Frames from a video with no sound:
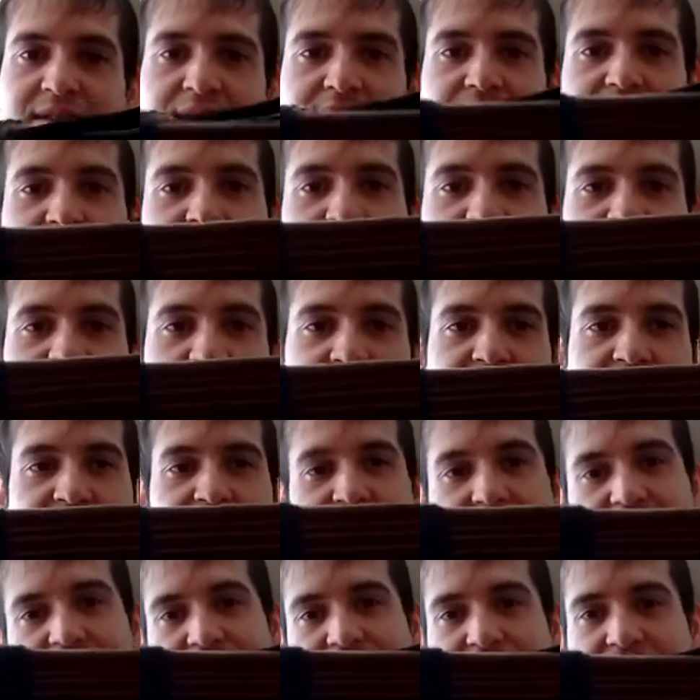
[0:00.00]
It's like
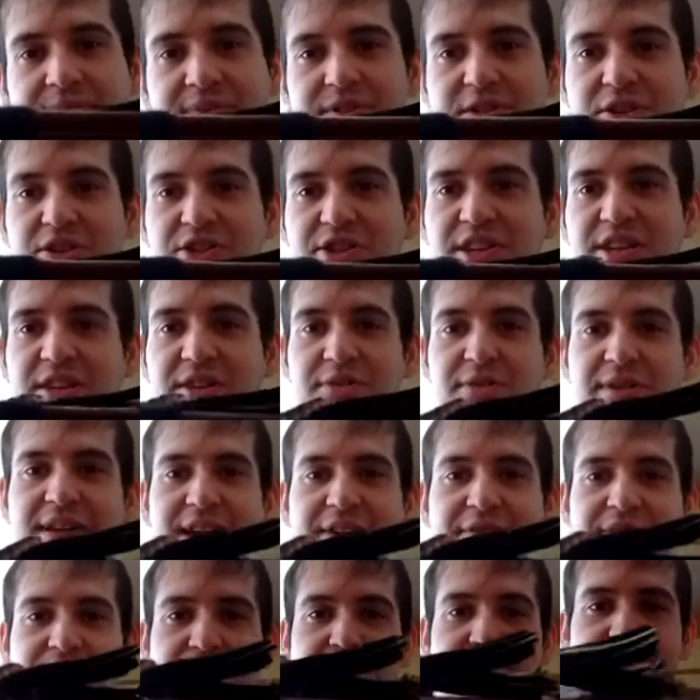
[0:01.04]
it's a sheath you
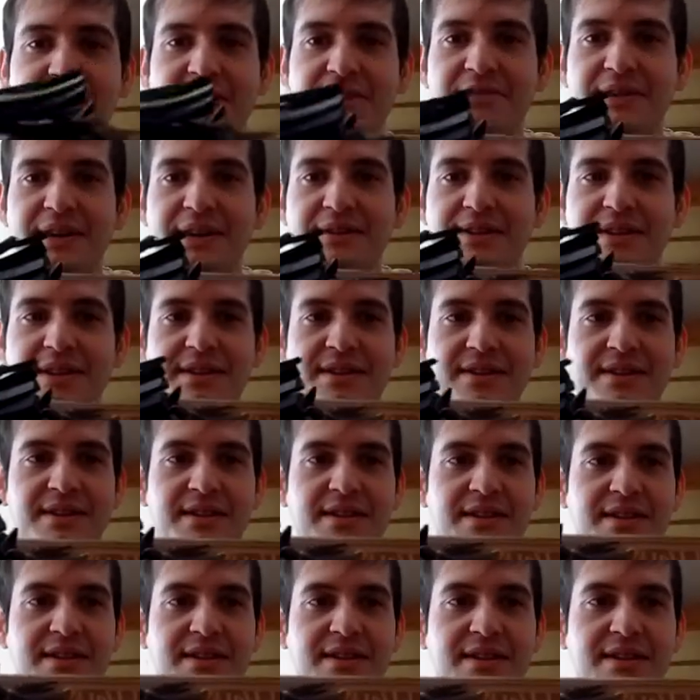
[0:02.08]
can't really find around here
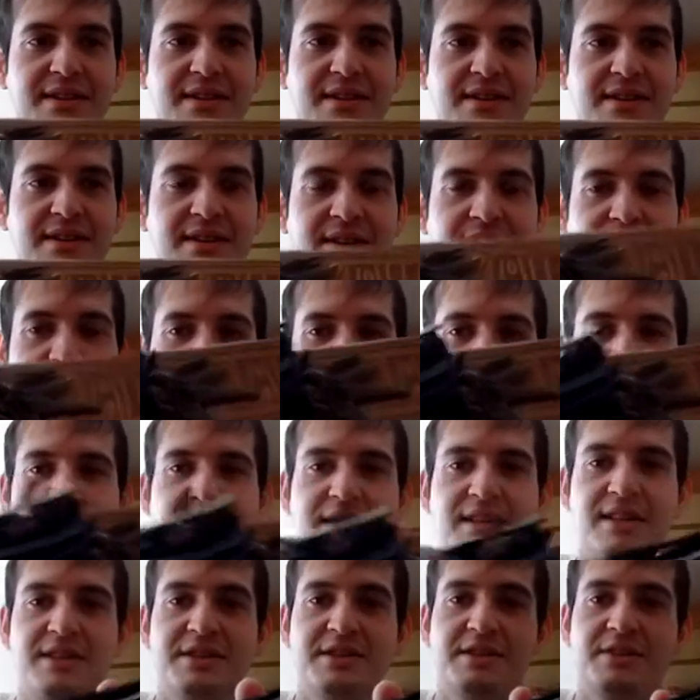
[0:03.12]

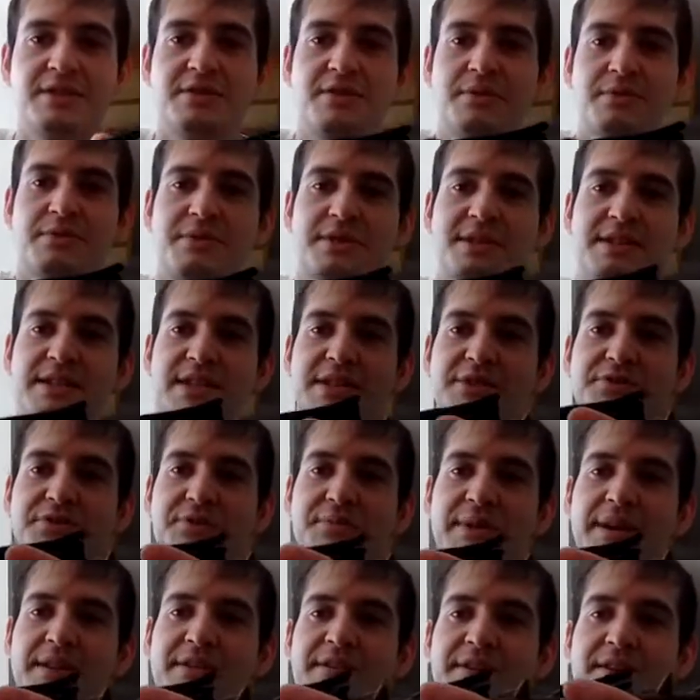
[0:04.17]
unless you go to Central
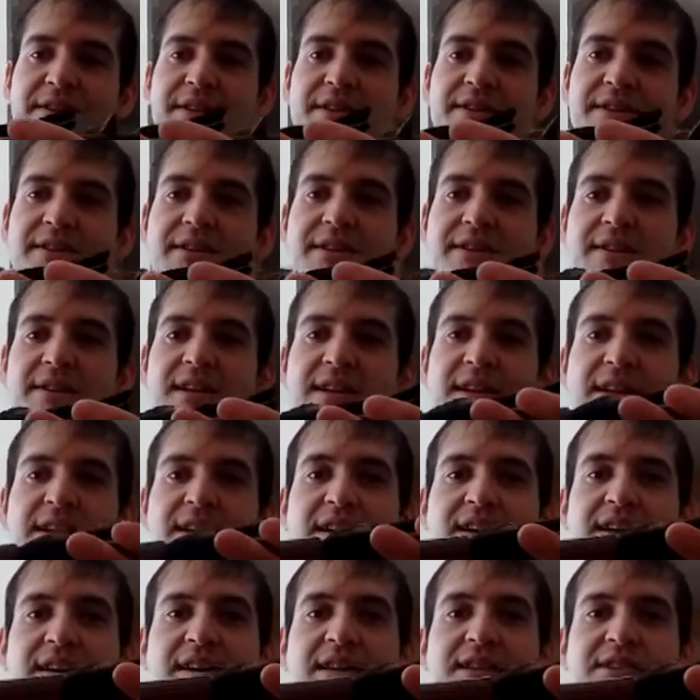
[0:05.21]
America.
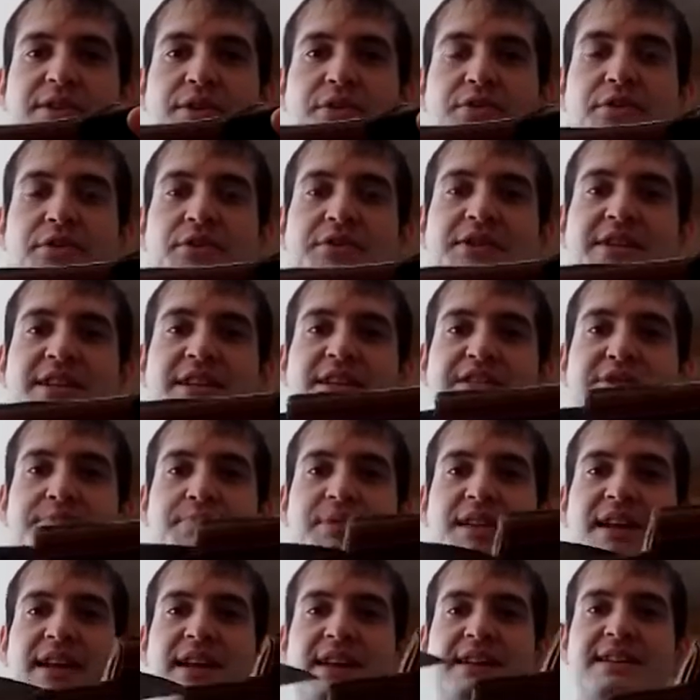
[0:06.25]
It's a 13-inch
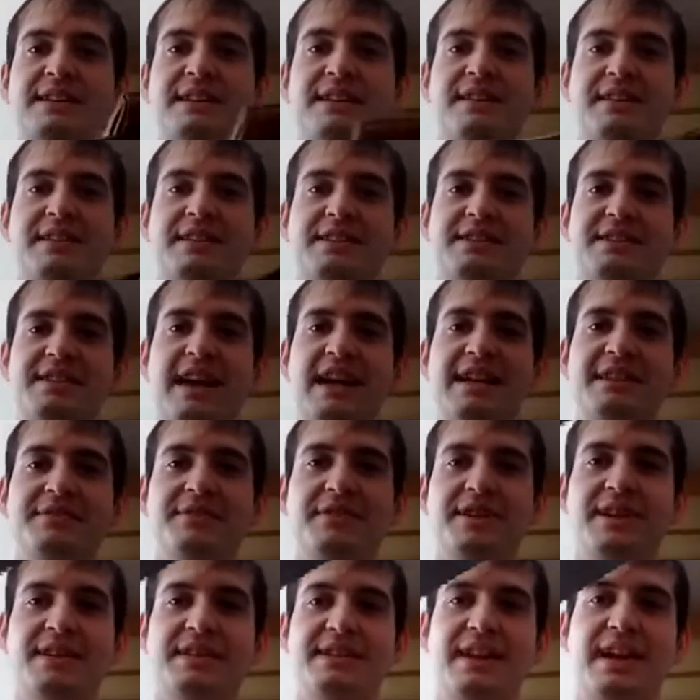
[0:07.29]
blade, and this is kind of
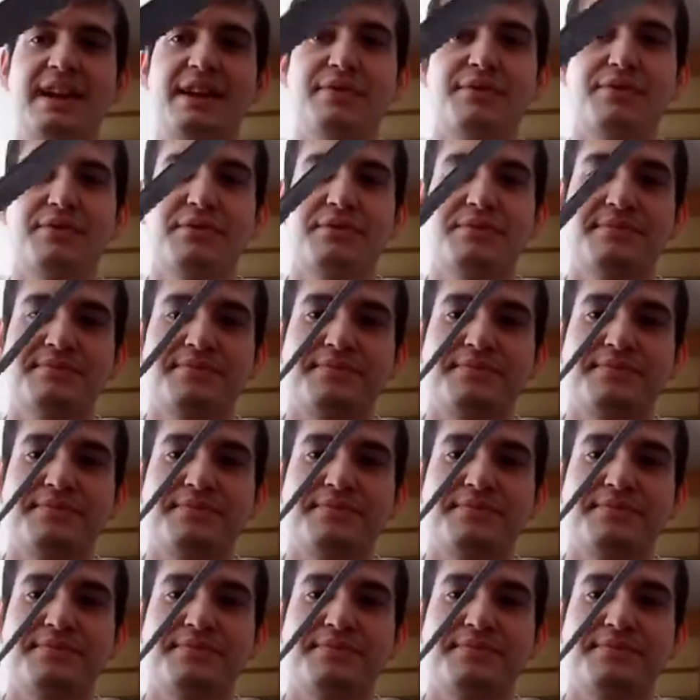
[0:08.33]
like a knife.